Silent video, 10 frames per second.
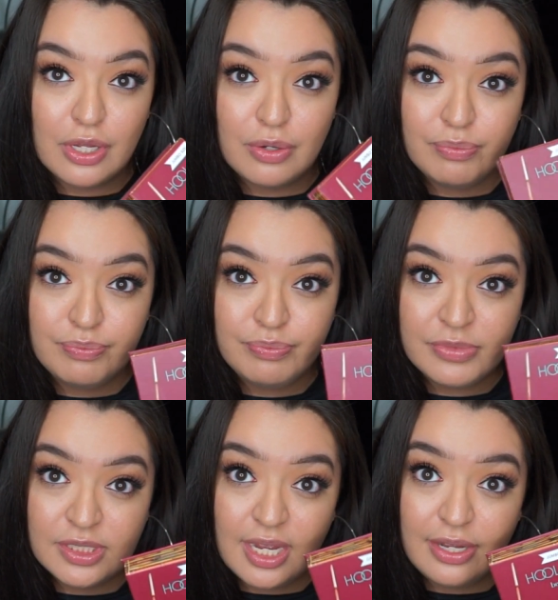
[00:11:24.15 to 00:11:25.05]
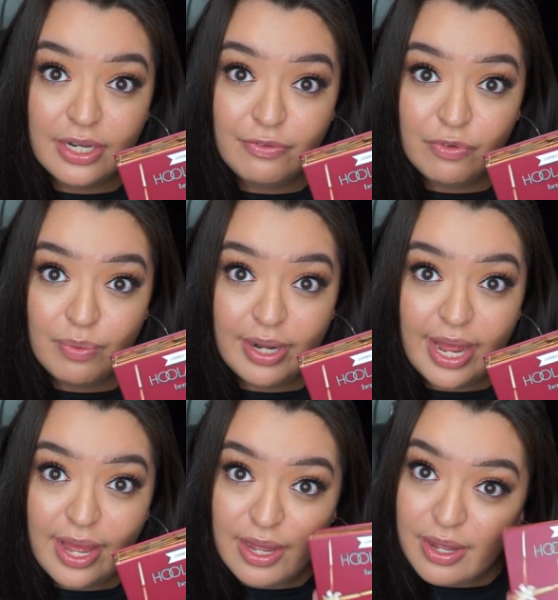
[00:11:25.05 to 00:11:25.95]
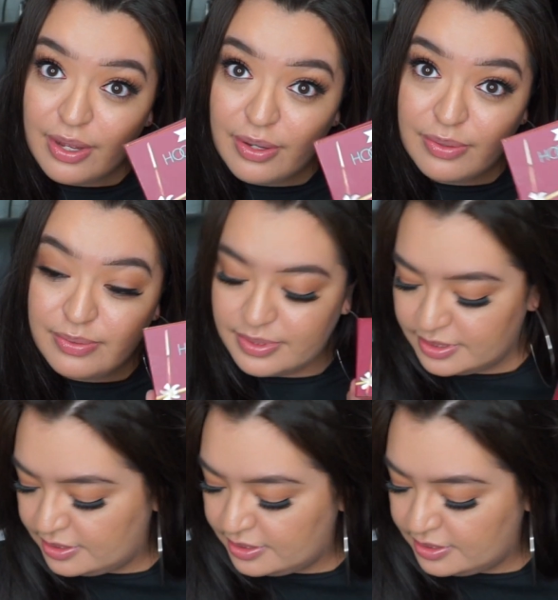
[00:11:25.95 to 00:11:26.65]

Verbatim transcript: So I'll never run out.